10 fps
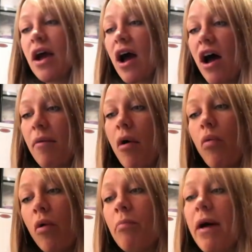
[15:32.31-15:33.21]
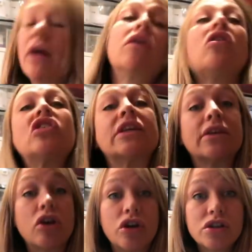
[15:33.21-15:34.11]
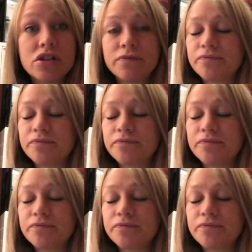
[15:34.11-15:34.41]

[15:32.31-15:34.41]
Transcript: a 1 pound loss is good.